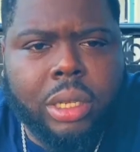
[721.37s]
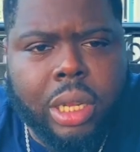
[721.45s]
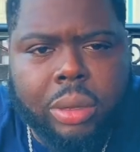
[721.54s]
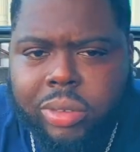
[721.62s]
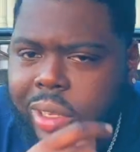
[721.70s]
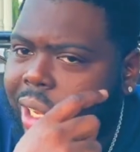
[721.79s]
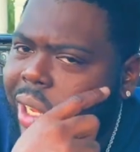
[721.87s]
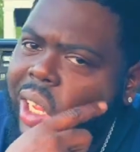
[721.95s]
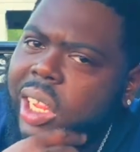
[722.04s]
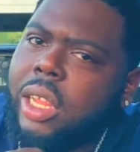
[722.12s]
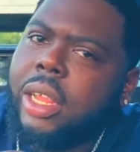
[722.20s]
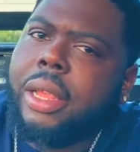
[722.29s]
You know what I'm saying?
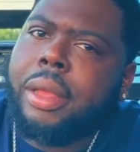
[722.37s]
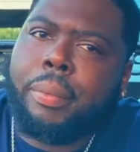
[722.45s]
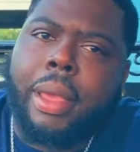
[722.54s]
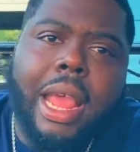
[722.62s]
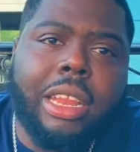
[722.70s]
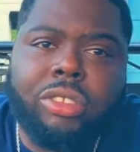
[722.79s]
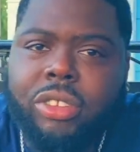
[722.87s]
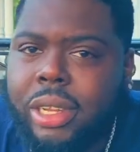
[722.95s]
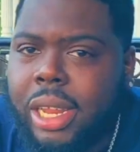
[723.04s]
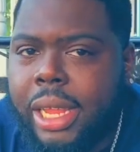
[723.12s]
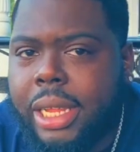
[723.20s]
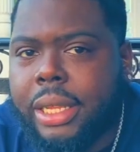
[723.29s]
Managing,
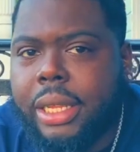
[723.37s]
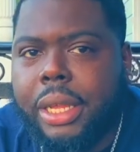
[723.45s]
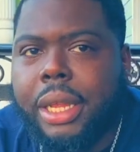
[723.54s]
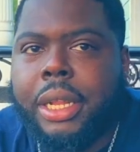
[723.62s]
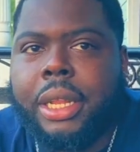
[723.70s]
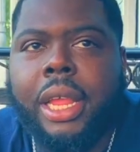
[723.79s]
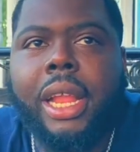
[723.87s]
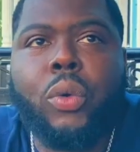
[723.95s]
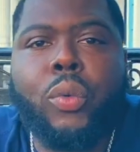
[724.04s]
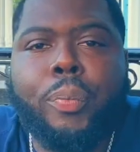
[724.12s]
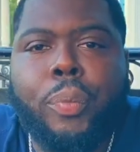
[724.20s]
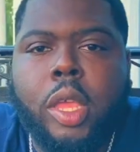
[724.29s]
like,
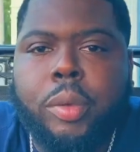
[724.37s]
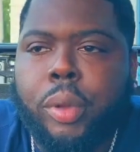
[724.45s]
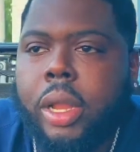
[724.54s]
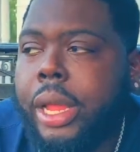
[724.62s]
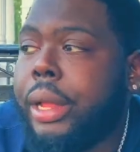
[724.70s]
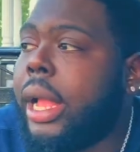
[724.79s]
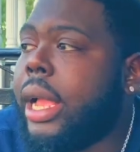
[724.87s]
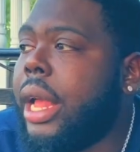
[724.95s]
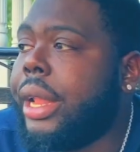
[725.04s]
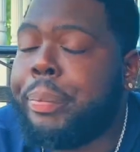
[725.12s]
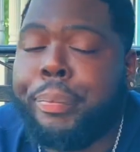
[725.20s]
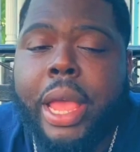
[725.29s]
dealing with people, like, I
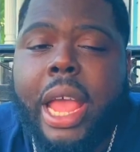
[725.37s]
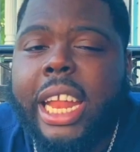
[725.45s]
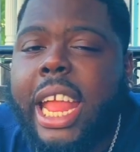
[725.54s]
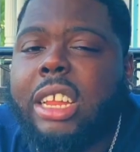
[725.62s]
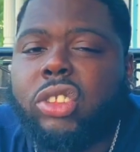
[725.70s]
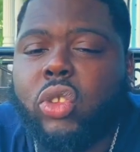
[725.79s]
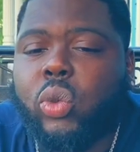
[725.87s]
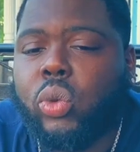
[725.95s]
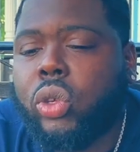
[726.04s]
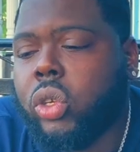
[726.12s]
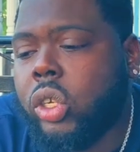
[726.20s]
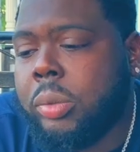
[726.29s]
got a bad
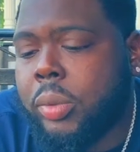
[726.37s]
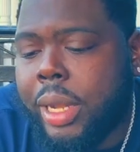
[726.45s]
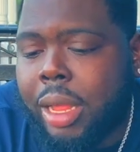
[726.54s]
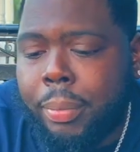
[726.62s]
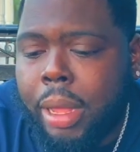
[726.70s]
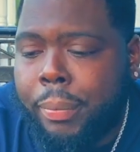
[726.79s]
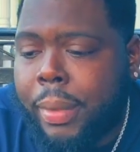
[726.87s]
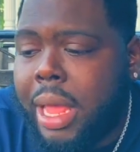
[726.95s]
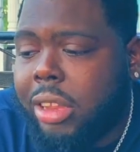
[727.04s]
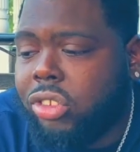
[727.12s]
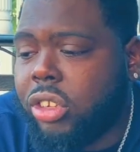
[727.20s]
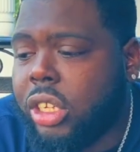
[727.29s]
attitude, you hear me, without my
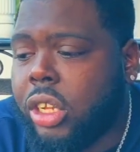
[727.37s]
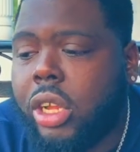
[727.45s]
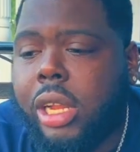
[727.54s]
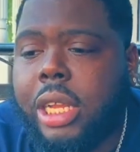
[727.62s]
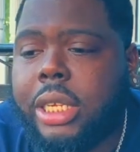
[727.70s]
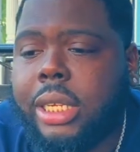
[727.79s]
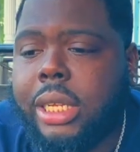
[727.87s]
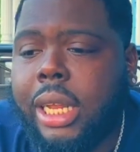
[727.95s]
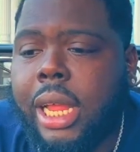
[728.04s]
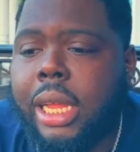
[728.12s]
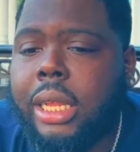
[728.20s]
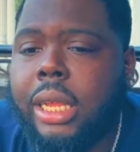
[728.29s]
manager and all that shit,
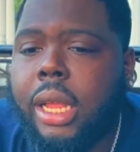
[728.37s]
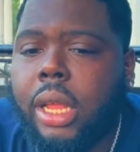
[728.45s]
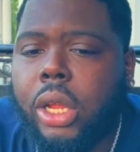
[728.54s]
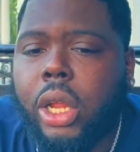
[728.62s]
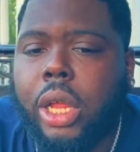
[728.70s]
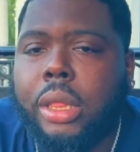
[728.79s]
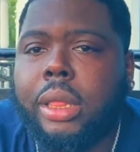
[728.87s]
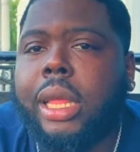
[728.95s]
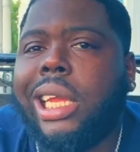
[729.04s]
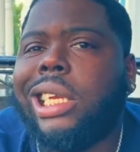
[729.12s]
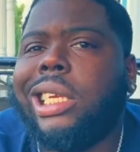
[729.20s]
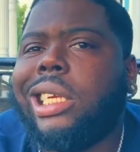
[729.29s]
like, you know what I'm
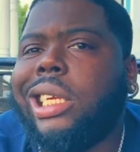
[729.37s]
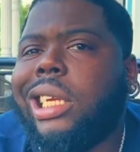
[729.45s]
saying?